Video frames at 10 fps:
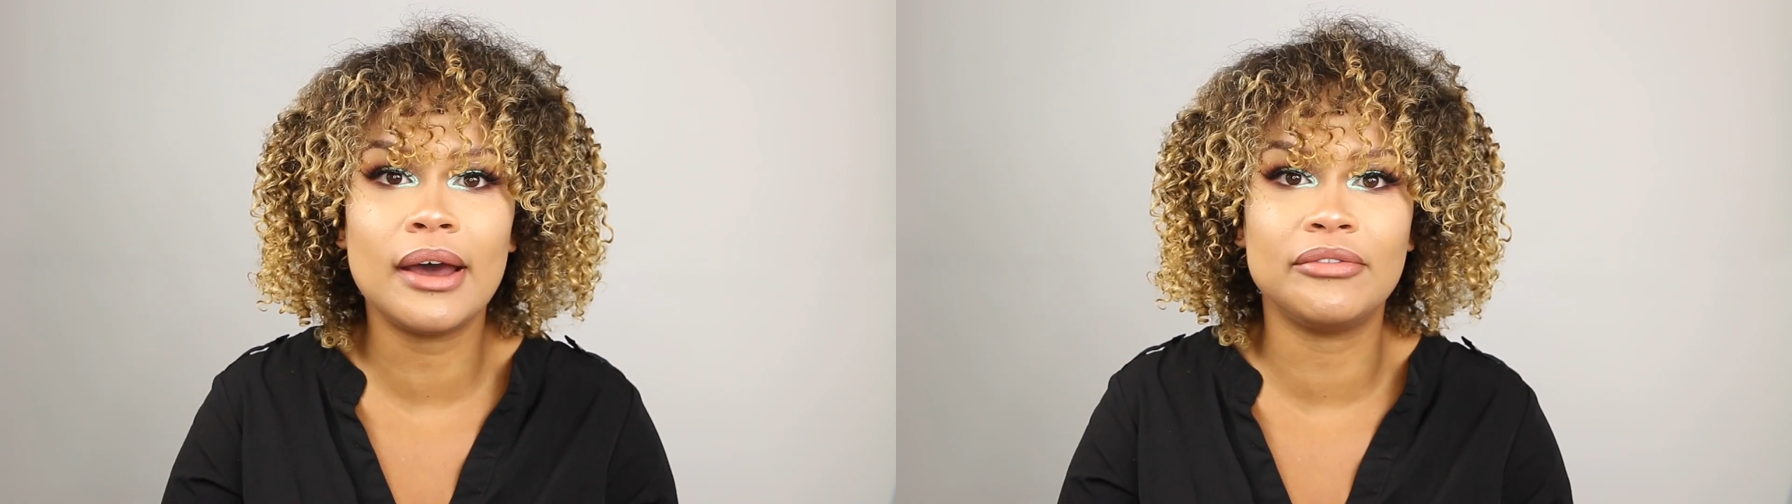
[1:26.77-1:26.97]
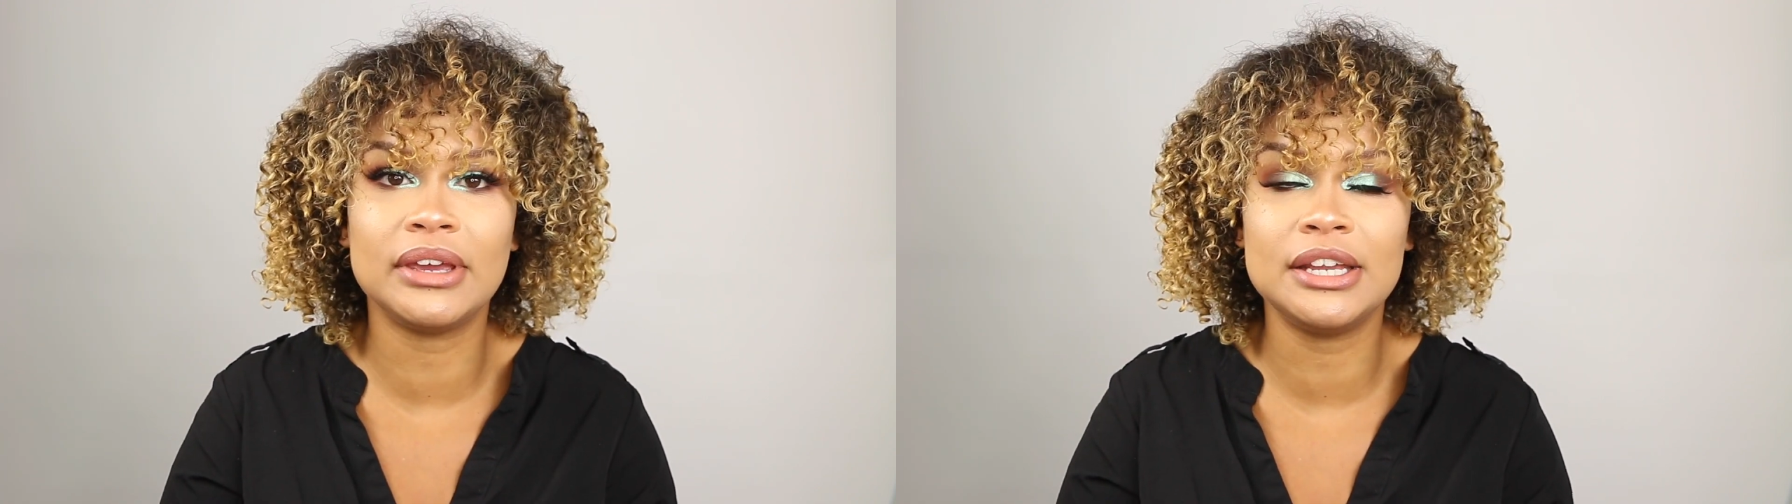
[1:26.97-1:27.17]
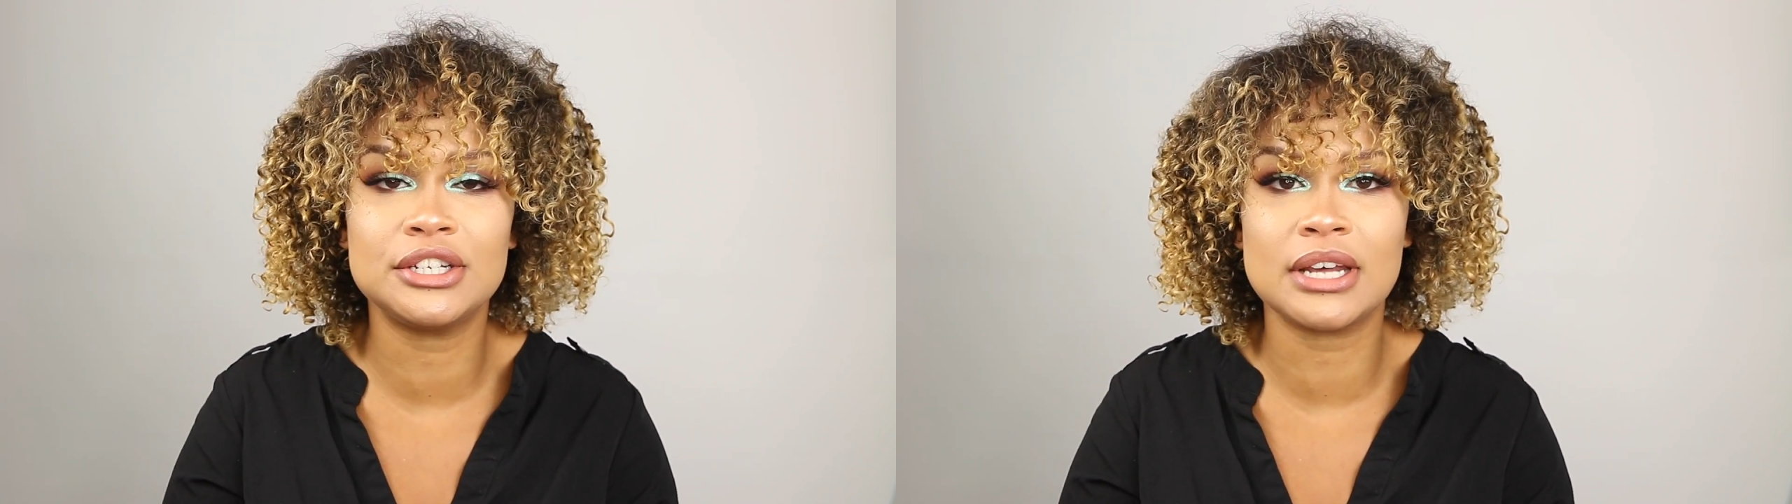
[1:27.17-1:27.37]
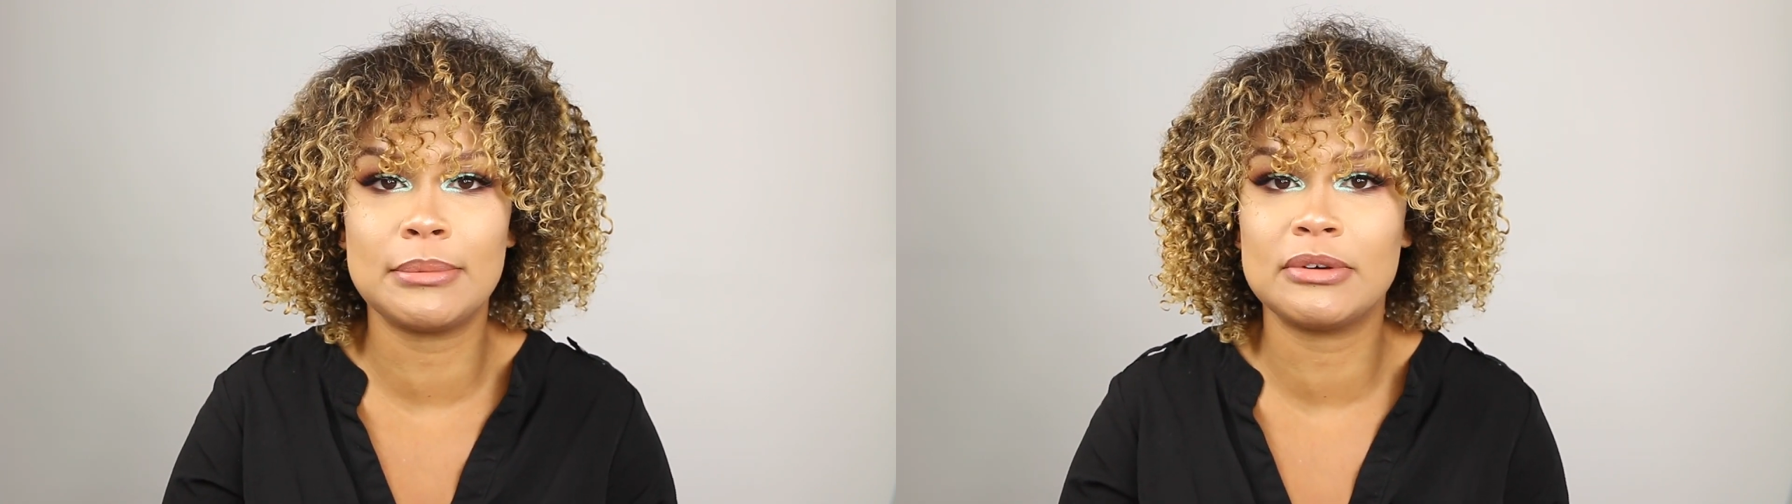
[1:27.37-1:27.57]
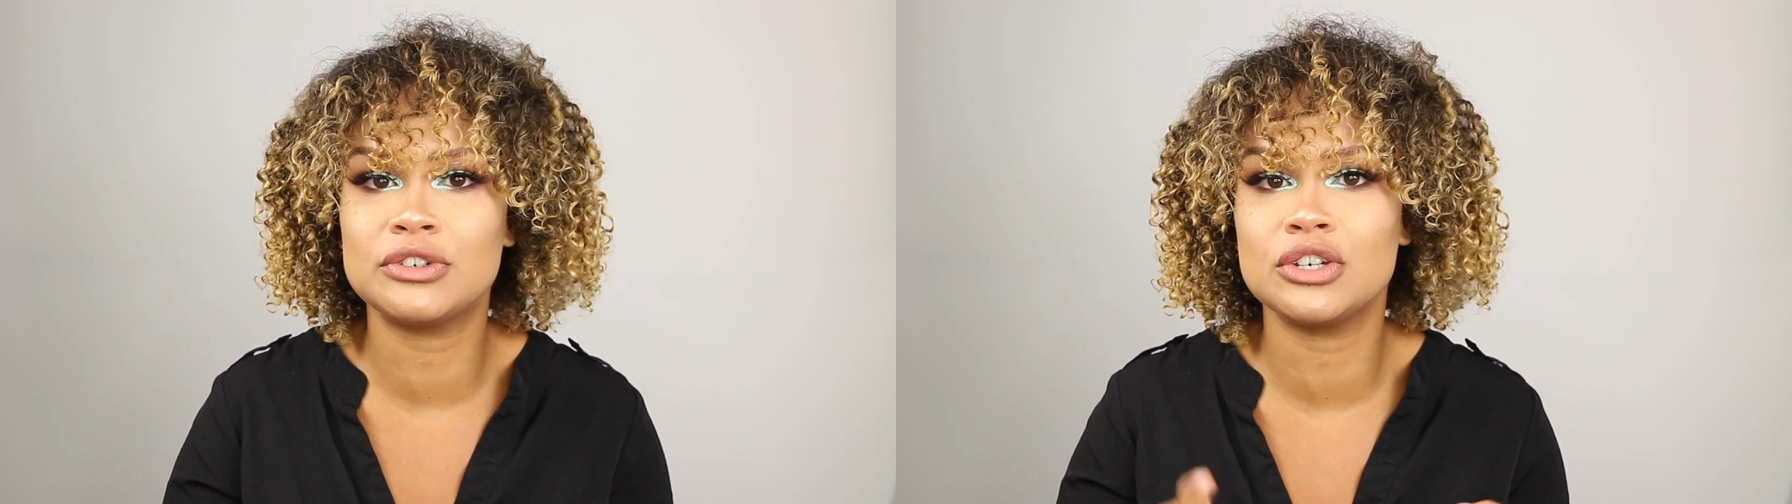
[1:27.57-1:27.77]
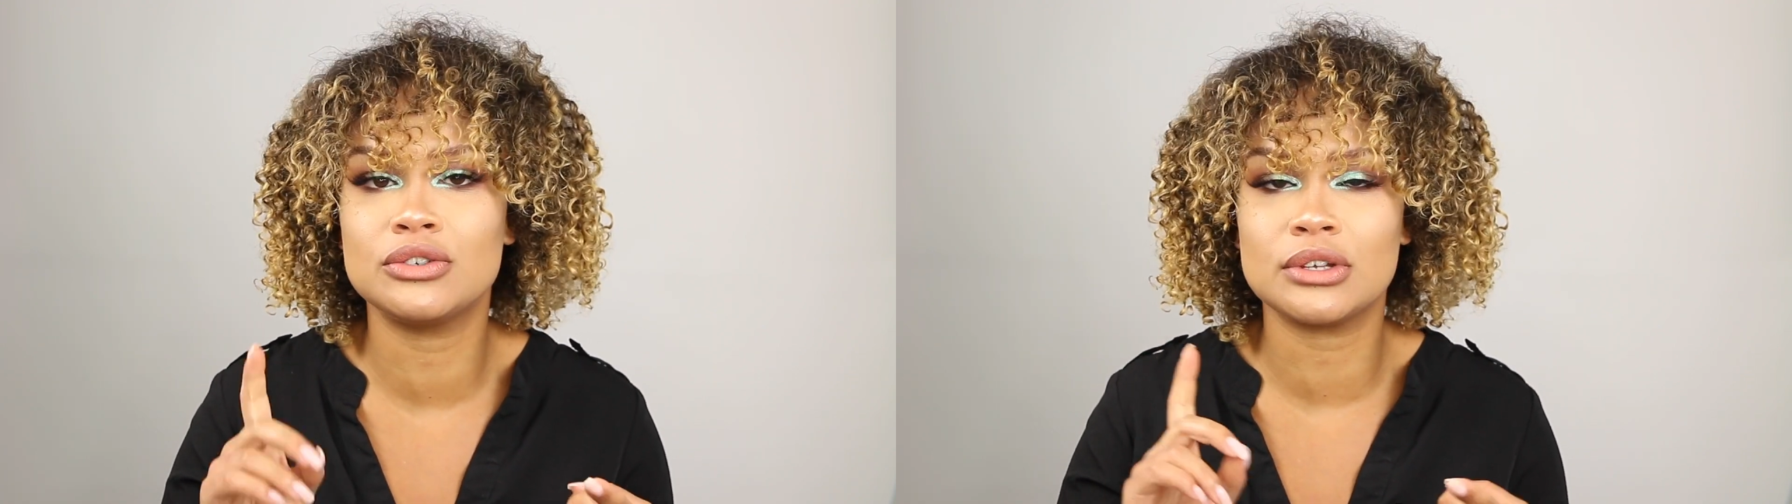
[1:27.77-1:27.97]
of each type of shoe,